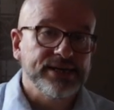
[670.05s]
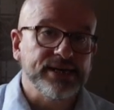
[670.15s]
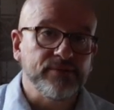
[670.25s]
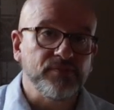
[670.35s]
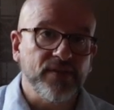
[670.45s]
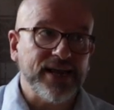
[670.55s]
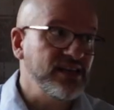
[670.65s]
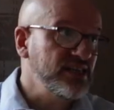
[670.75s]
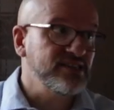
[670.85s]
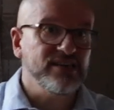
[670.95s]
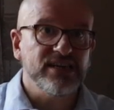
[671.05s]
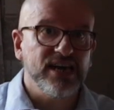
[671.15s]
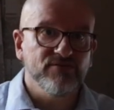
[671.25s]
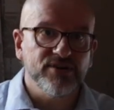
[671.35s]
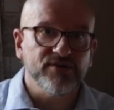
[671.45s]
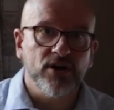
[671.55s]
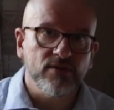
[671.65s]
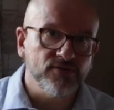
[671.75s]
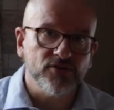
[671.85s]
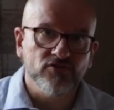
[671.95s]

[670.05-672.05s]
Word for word: um, and that can instantly get rid of half of